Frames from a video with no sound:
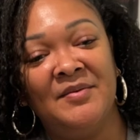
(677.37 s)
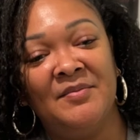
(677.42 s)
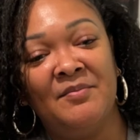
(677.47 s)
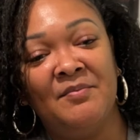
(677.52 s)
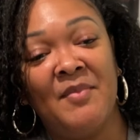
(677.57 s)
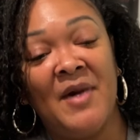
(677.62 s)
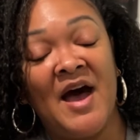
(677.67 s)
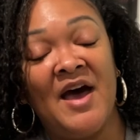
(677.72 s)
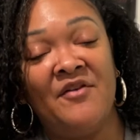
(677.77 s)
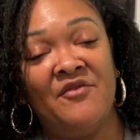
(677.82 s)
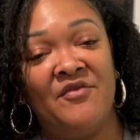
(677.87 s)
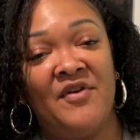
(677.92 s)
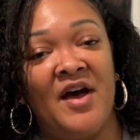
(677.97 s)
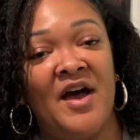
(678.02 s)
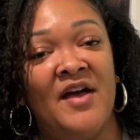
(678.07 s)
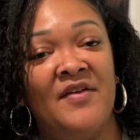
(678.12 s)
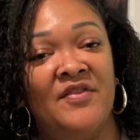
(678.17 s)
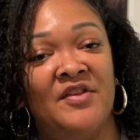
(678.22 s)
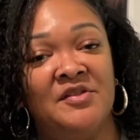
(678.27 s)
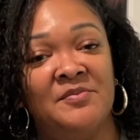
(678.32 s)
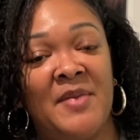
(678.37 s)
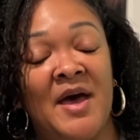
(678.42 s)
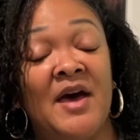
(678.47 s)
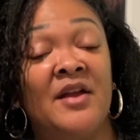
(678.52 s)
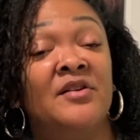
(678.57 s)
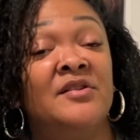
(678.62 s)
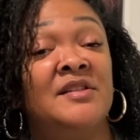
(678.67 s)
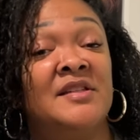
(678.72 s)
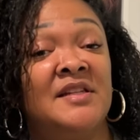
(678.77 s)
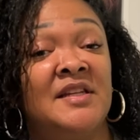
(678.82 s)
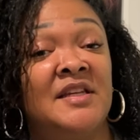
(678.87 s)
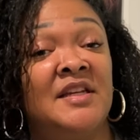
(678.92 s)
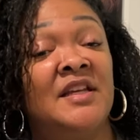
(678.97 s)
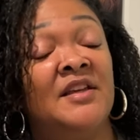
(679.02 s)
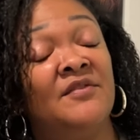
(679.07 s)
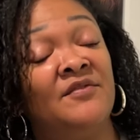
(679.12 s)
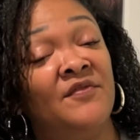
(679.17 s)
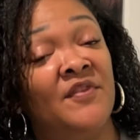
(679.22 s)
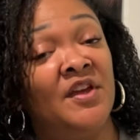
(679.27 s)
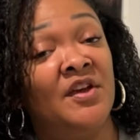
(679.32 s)
modify this pattern to knit it
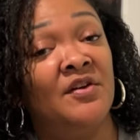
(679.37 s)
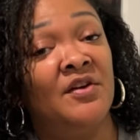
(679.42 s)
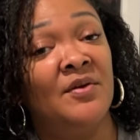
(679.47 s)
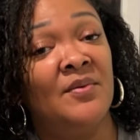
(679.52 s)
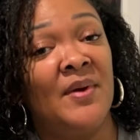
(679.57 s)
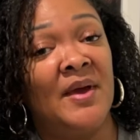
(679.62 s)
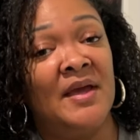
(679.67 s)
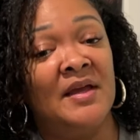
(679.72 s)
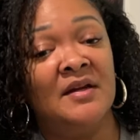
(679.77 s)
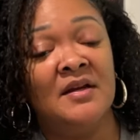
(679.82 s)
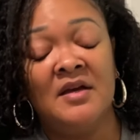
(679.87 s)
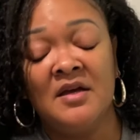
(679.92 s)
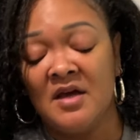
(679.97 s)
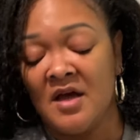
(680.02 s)
in fingering weight